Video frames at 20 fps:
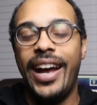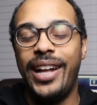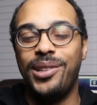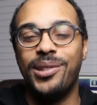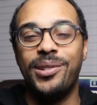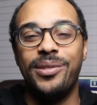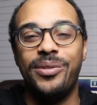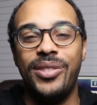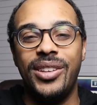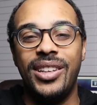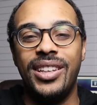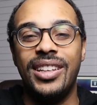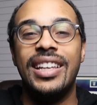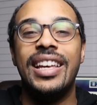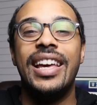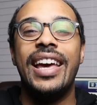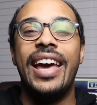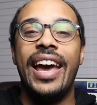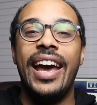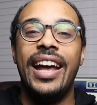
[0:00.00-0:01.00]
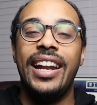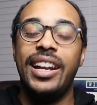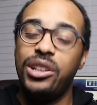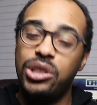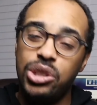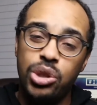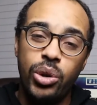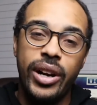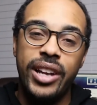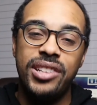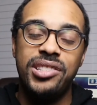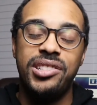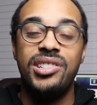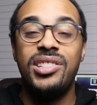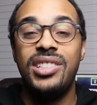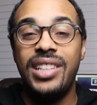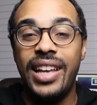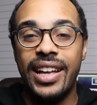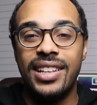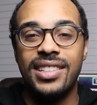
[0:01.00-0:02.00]
annual fee? And the short answer
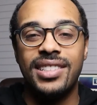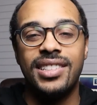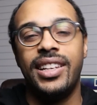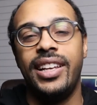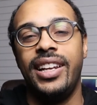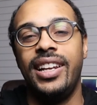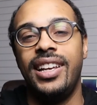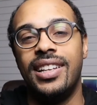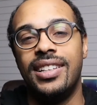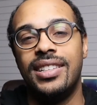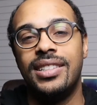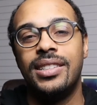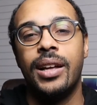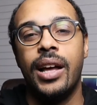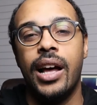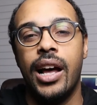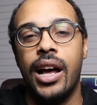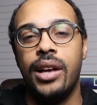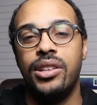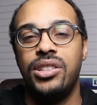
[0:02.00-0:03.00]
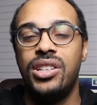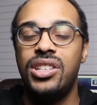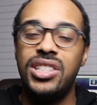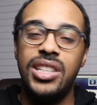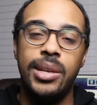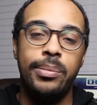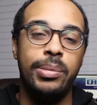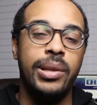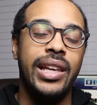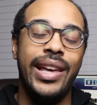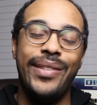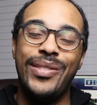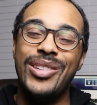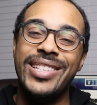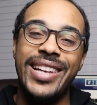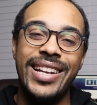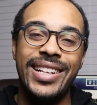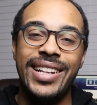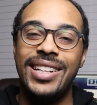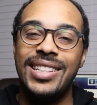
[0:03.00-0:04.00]
is yes, it is. Uh, just simply if you
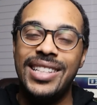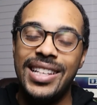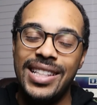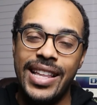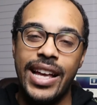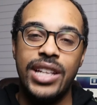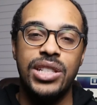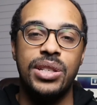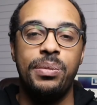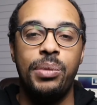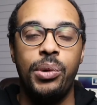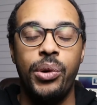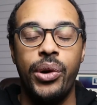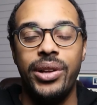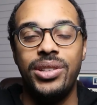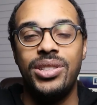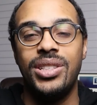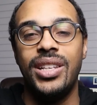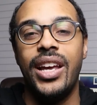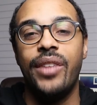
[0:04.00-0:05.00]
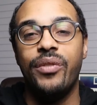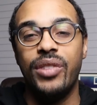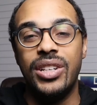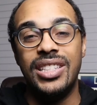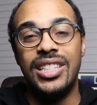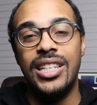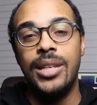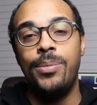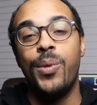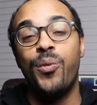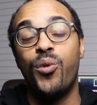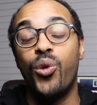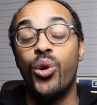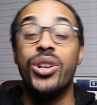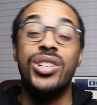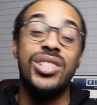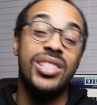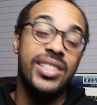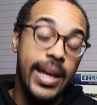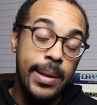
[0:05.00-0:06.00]
take that 10,000 points and redeem it for
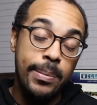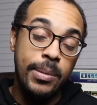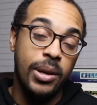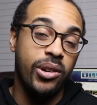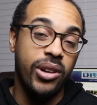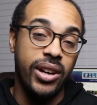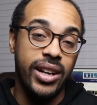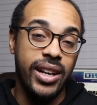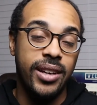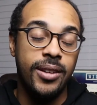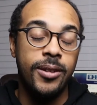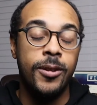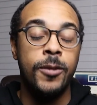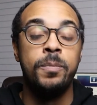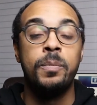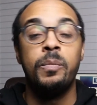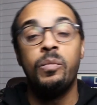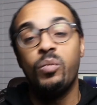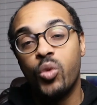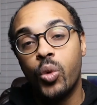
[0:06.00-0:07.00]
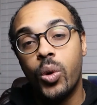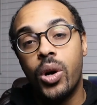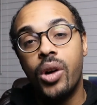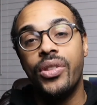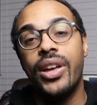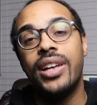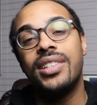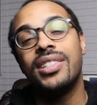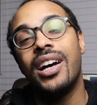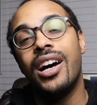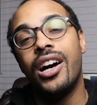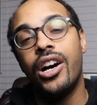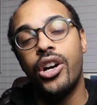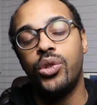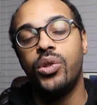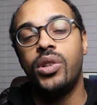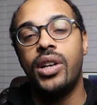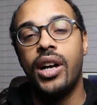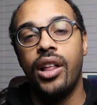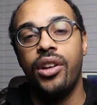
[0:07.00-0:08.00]
a statement credit, well, that's
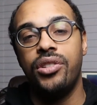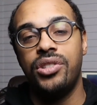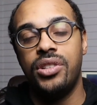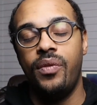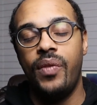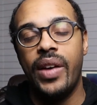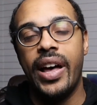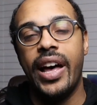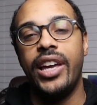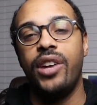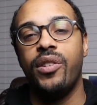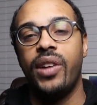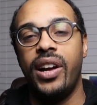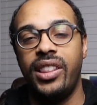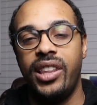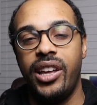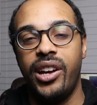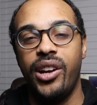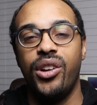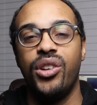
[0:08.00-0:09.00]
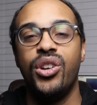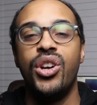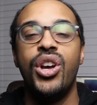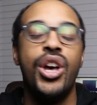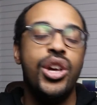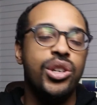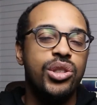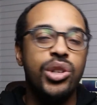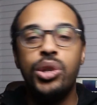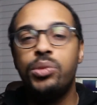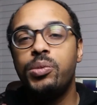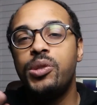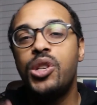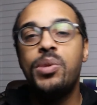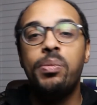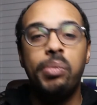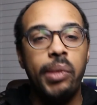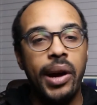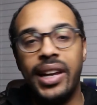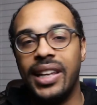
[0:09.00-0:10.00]
$100 in value right there. So you're
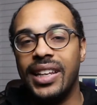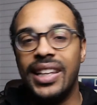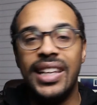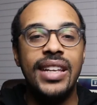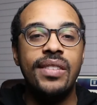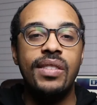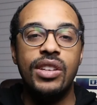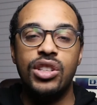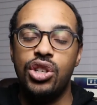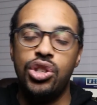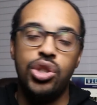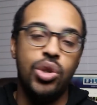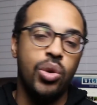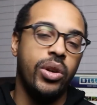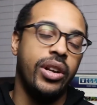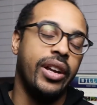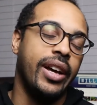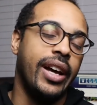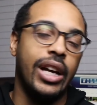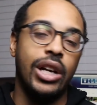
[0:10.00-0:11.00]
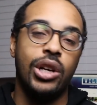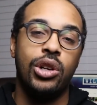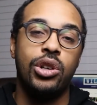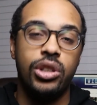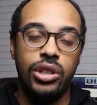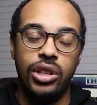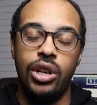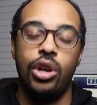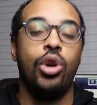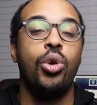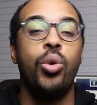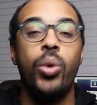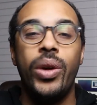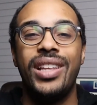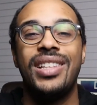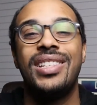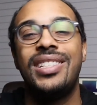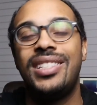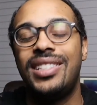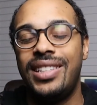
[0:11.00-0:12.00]
just breaking even, just doing a you know,
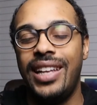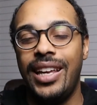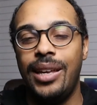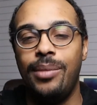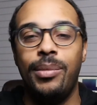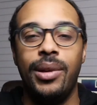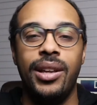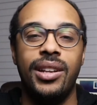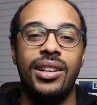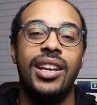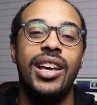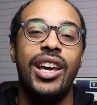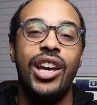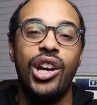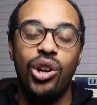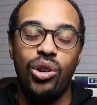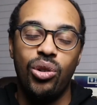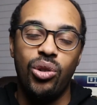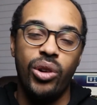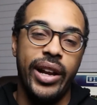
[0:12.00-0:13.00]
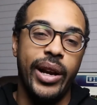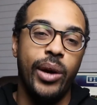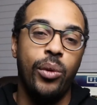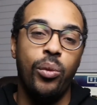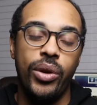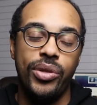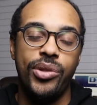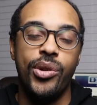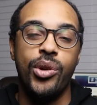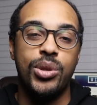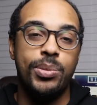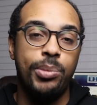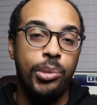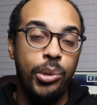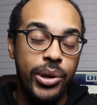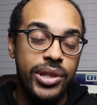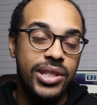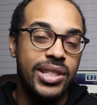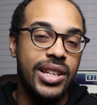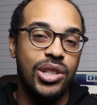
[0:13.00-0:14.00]
quick statement credit with those
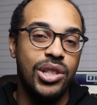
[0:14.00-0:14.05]
points